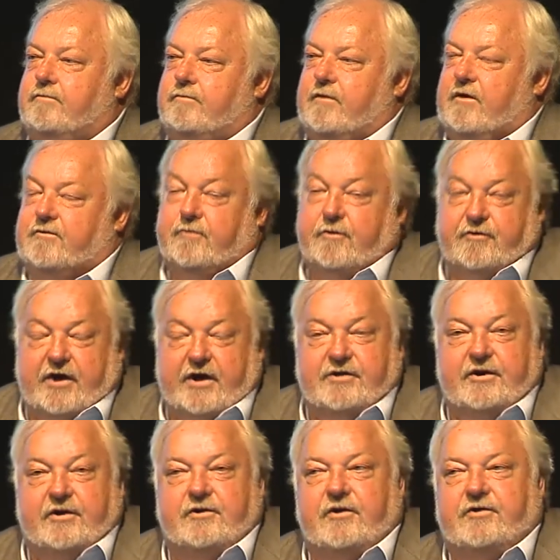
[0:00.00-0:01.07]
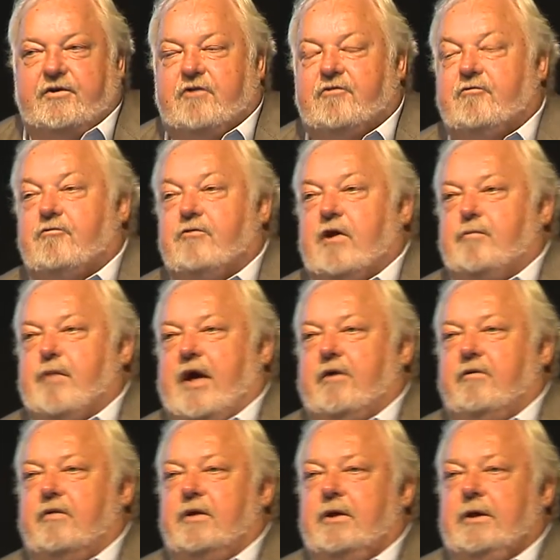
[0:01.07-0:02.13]
The strategic decision
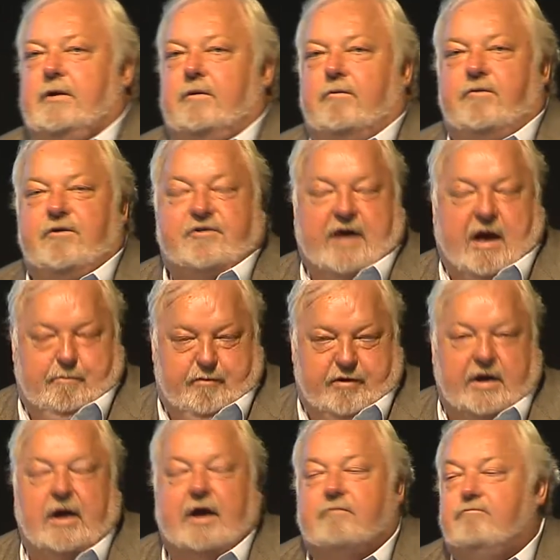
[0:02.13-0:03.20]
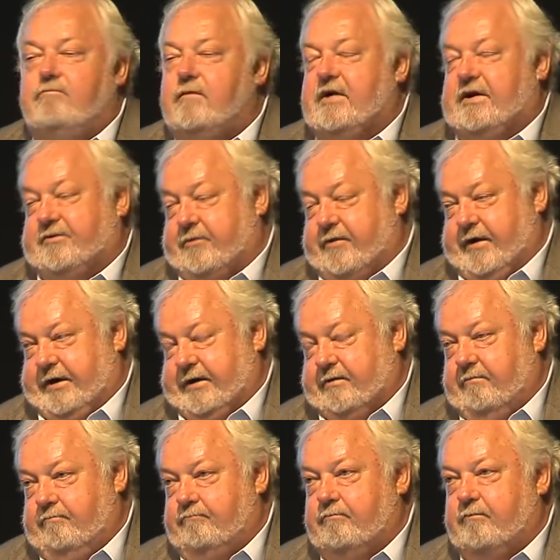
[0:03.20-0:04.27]
about risk appetite is critical.
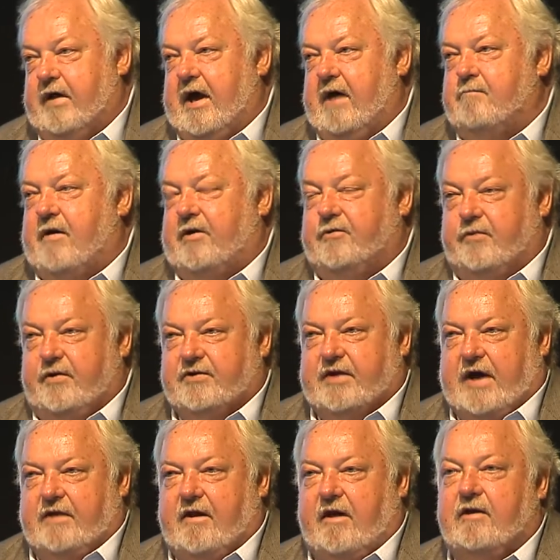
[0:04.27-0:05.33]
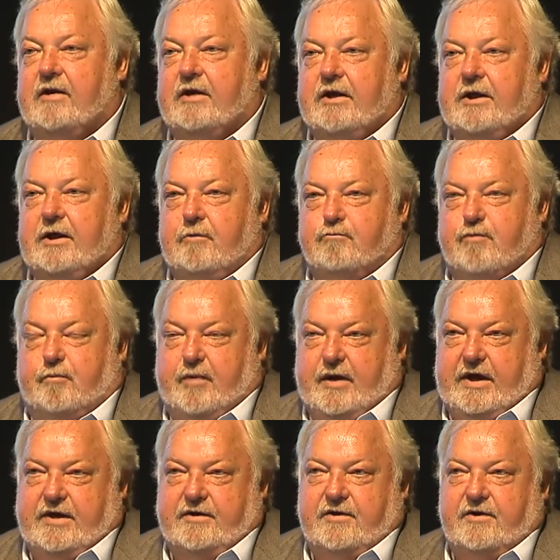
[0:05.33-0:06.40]
How much risk are they
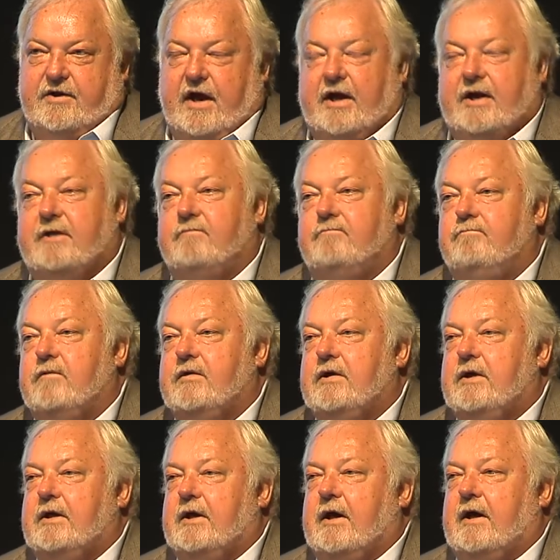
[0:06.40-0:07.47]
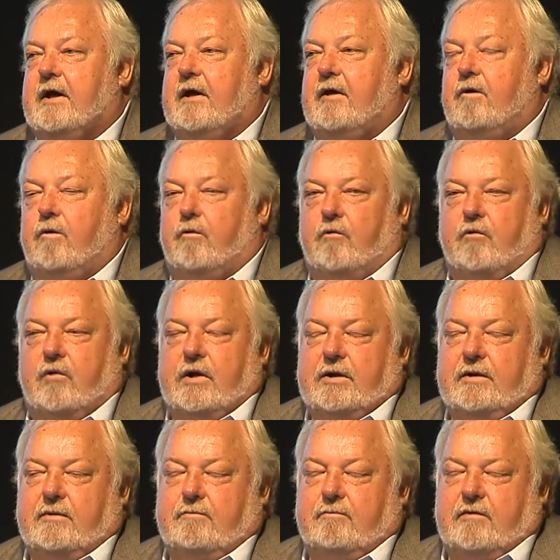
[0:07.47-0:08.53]
prepared to take, or
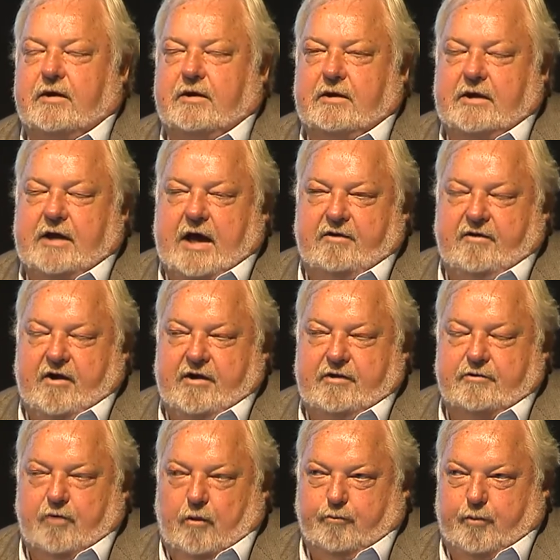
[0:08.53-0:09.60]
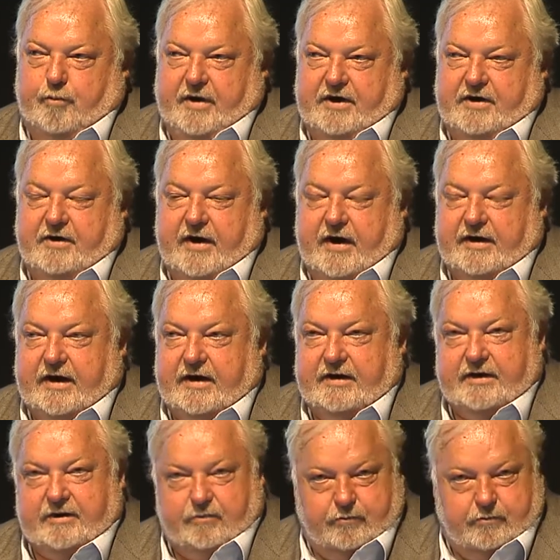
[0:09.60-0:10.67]
are they not prepared to take
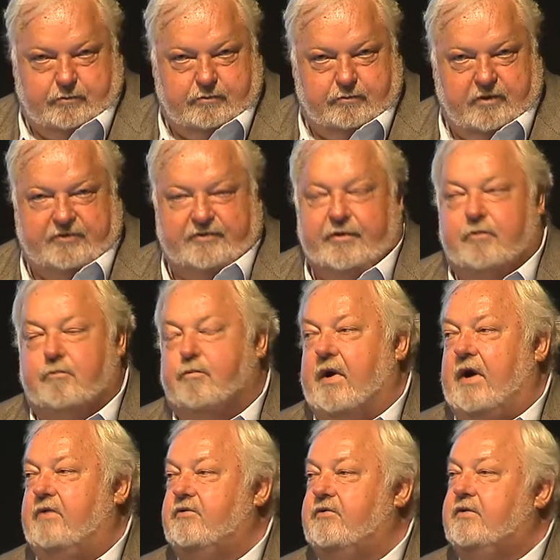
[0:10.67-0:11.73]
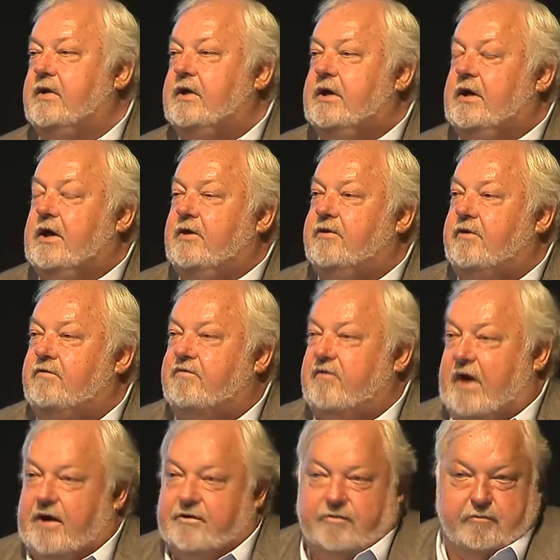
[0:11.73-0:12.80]
any at all? What's their approach to
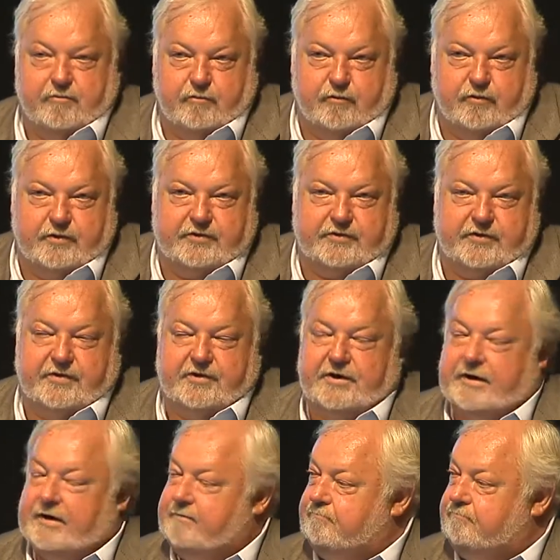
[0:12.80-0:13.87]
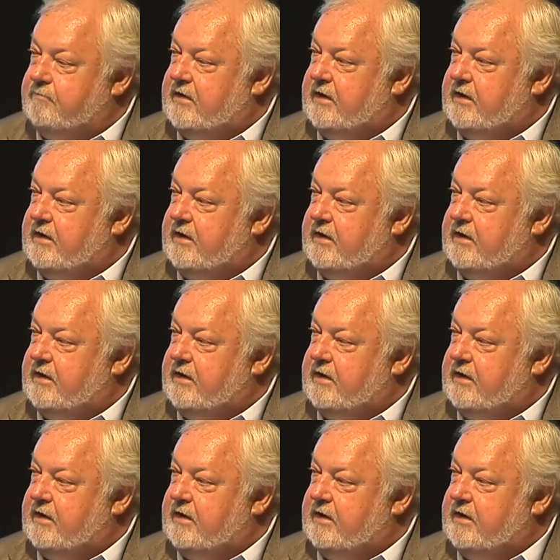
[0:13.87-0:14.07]
financial rewards to the team?